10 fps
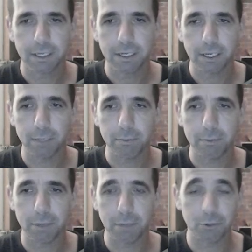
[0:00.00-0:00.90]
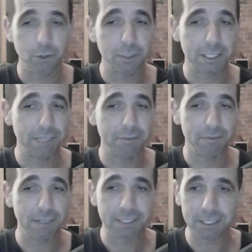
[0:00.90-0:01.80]
I'm sure there's different
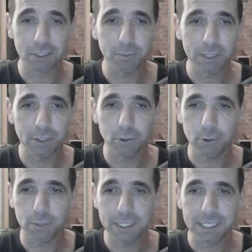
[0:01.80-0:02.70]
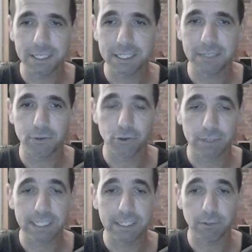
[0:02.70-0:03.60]
things it could be called, but it's the idea of
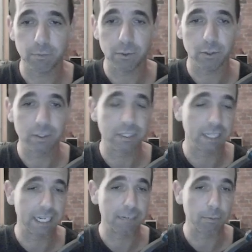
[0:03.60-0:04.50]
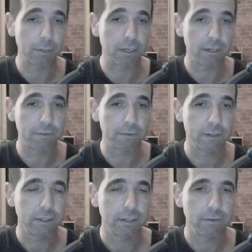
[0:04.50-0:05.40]
trading off pawns to clear a path
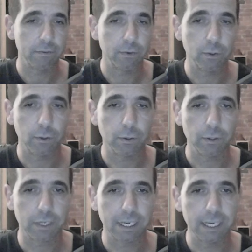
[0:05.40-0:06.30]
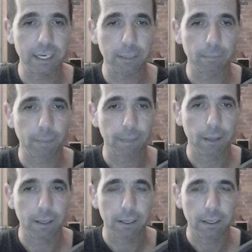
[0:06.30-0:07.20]
for the king.
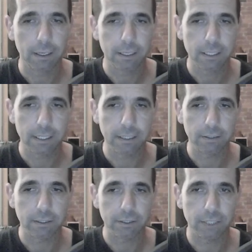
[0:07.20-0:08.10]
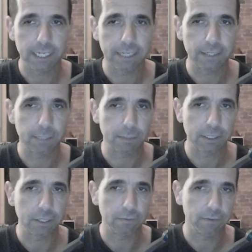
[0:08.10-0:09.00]
So check out this
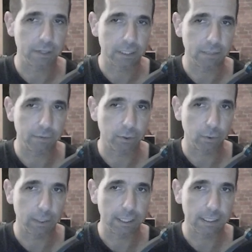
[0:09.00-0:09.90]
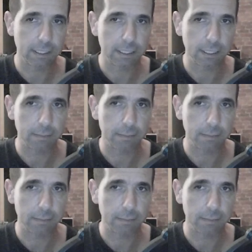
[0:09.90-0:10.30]
position first of all. It's